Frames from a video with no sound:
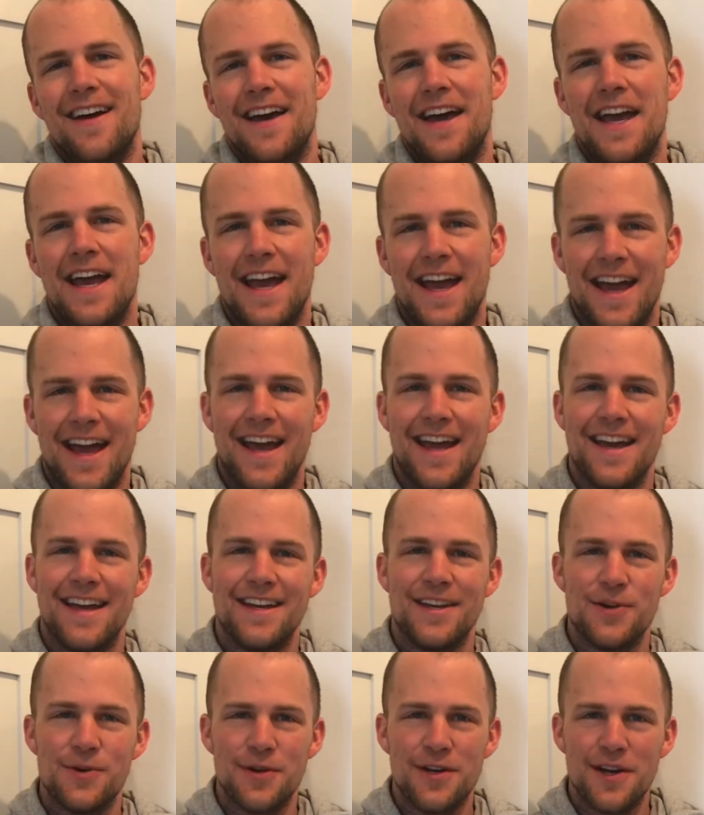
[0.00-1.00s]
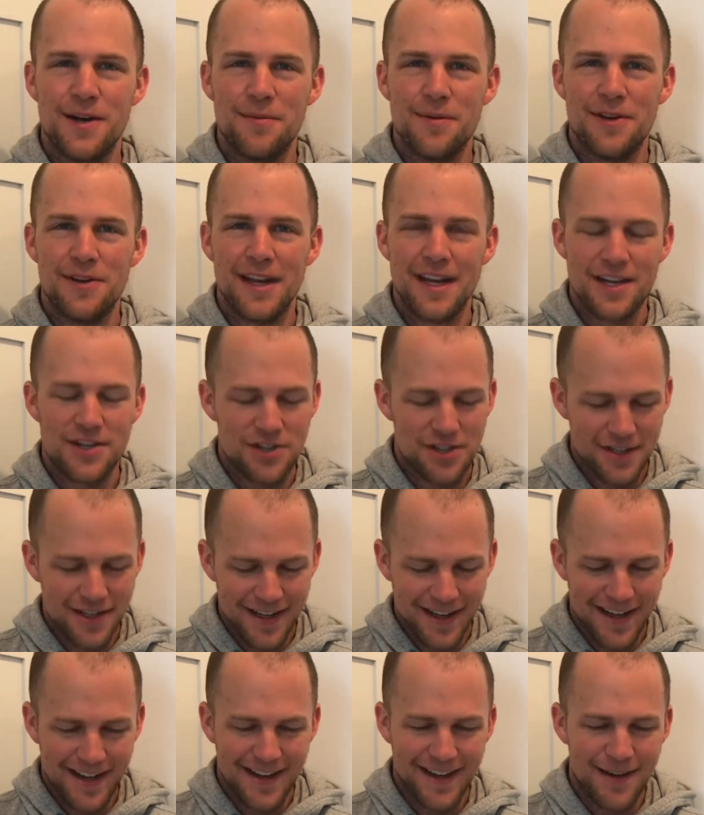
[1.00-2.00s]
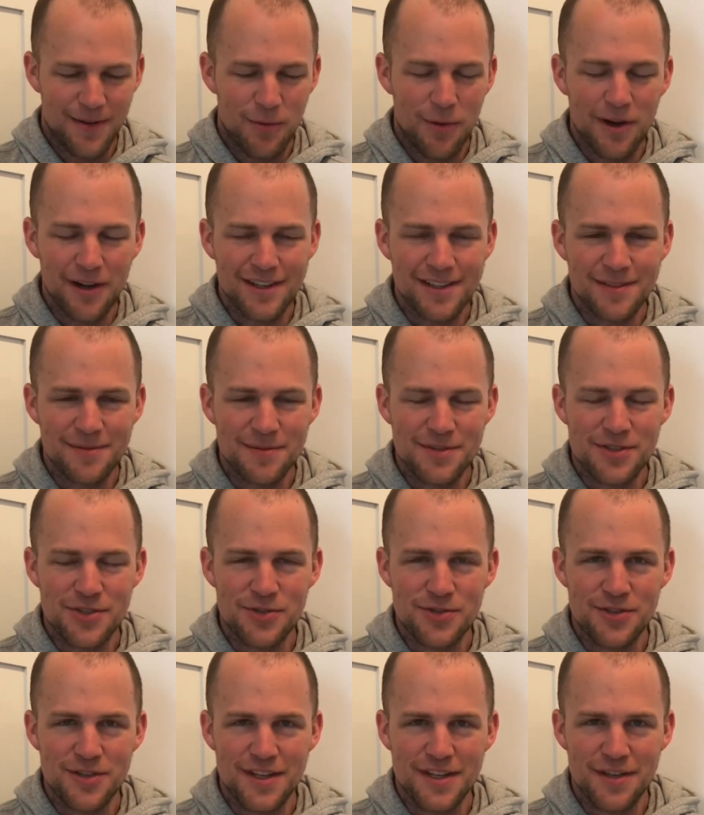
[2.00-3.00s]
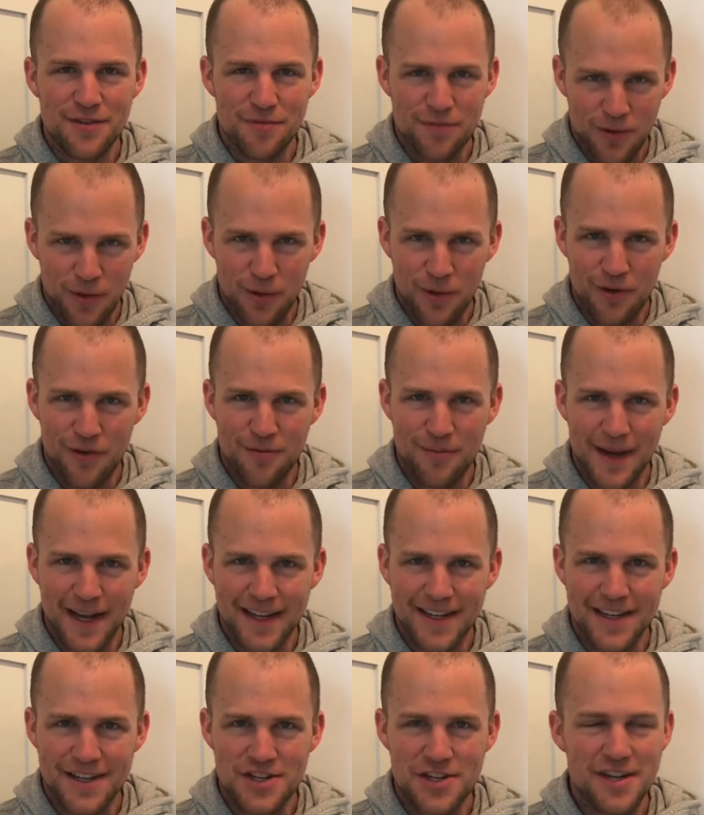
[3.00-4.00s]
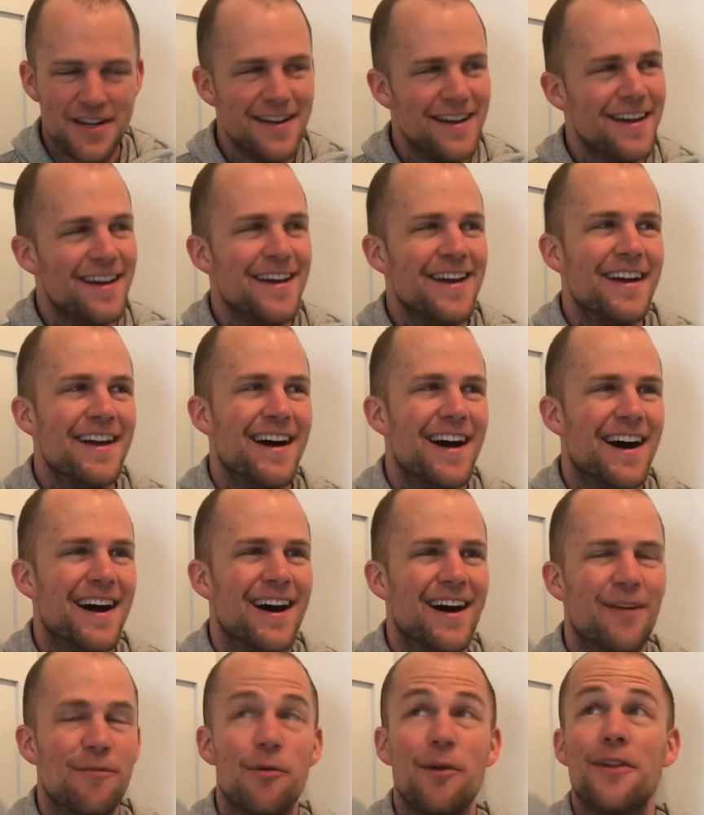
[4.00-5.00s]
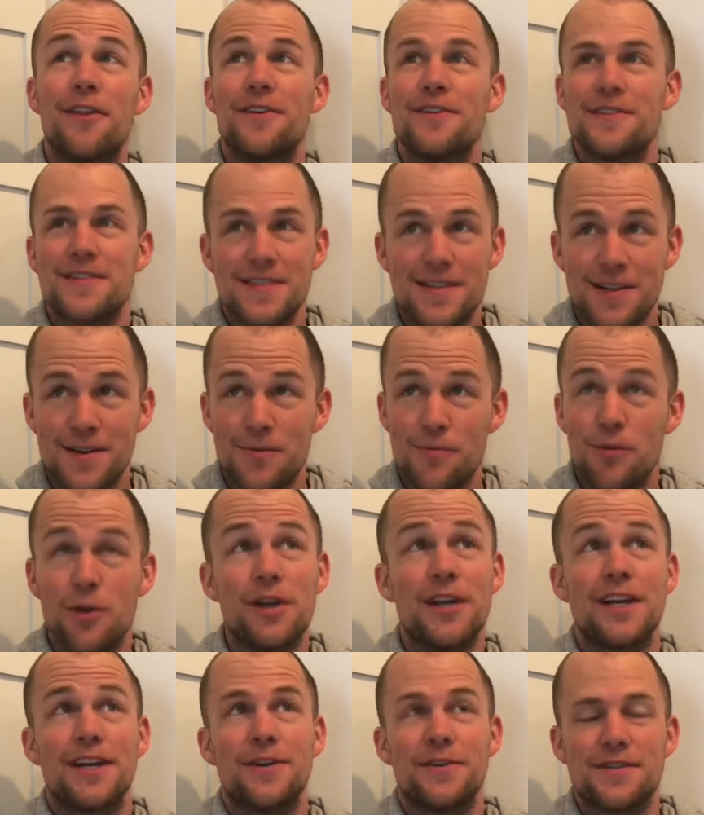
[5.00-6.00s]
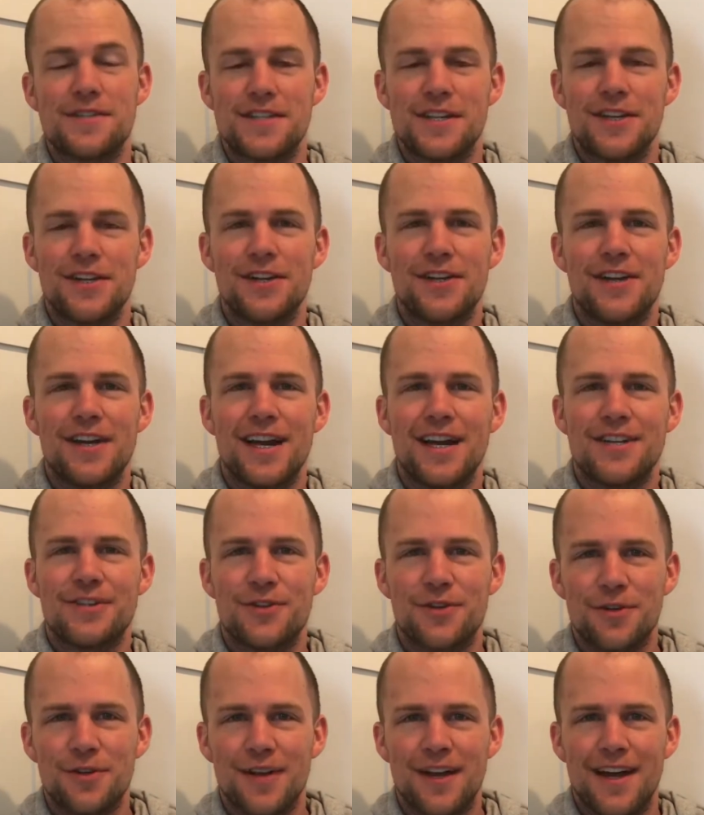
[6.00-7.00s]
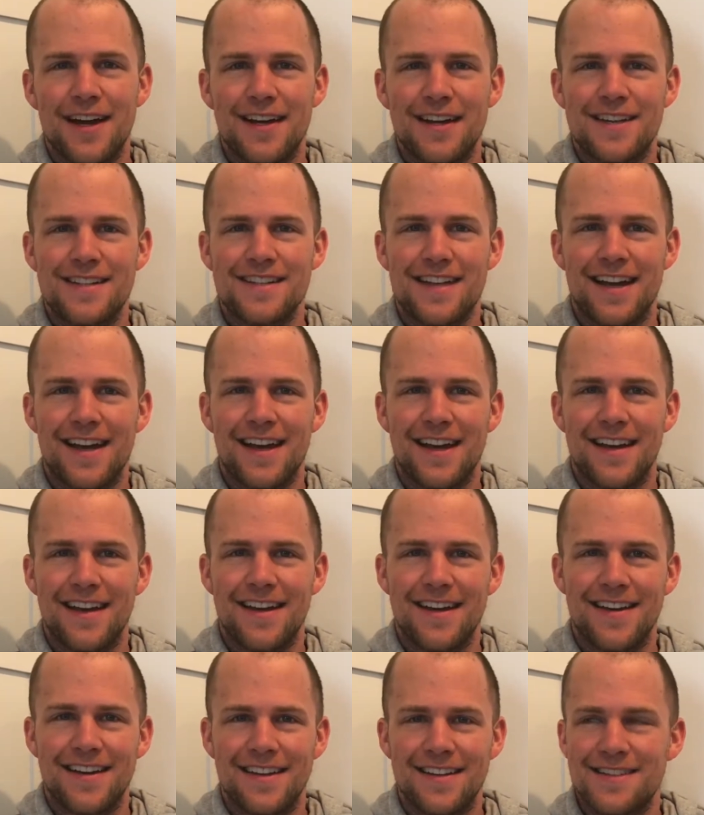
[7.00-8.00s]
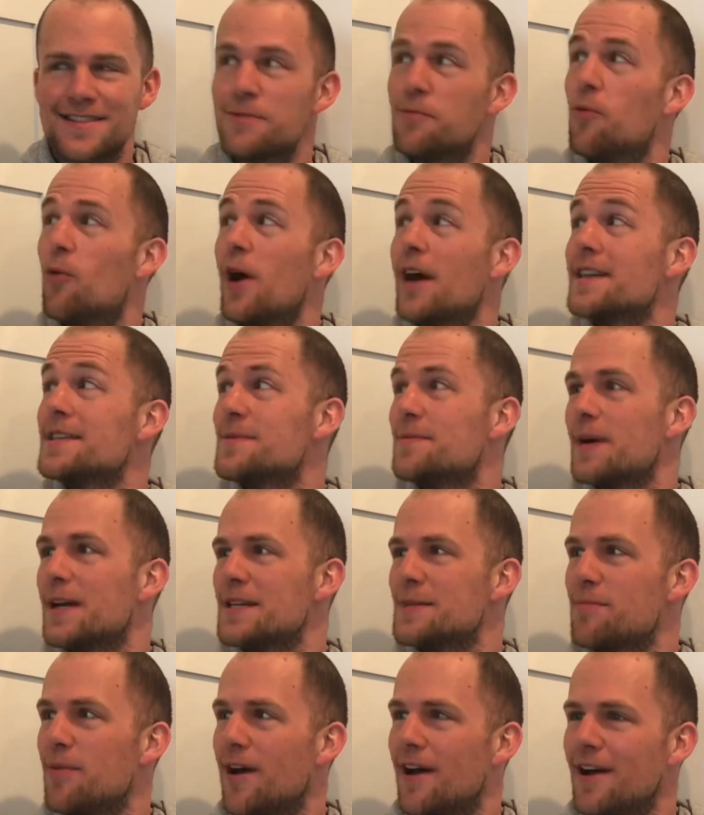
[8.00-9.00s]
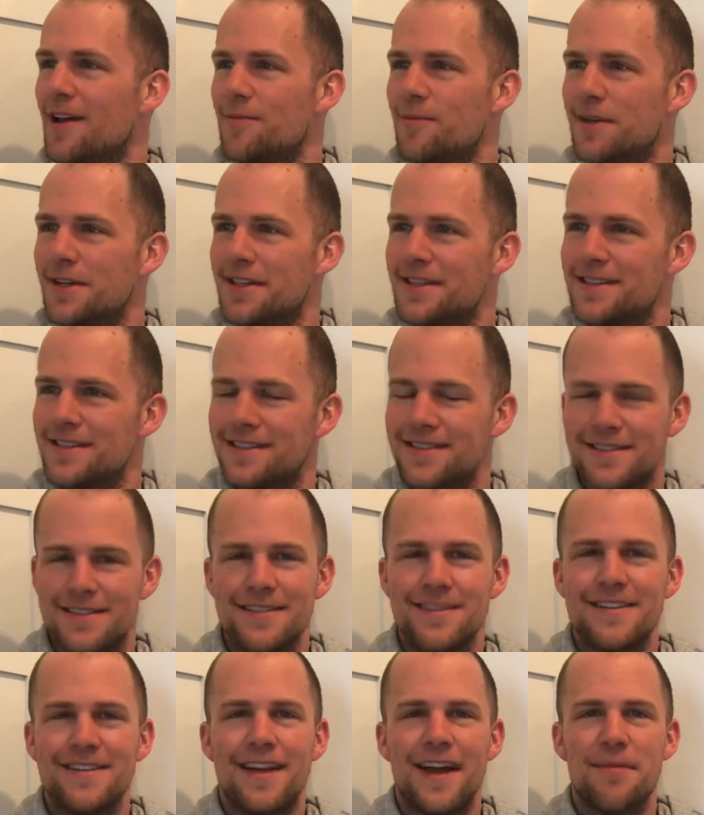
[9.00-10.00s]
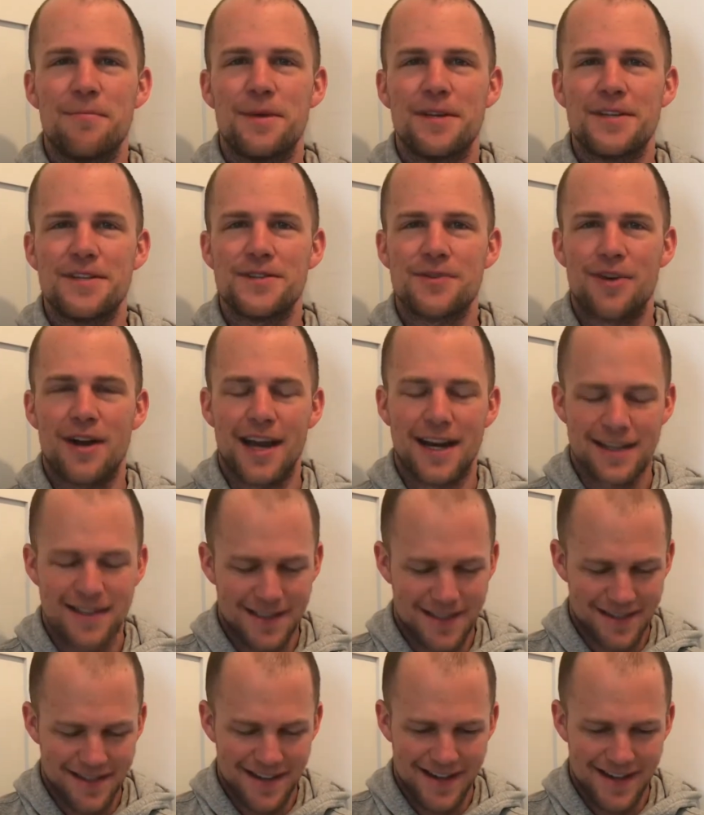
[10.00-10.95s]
Hey, UNW Nation, welcome to the floor of my kitchen, where there's some ridiculously good natural light and some white space behind me to not be distracting.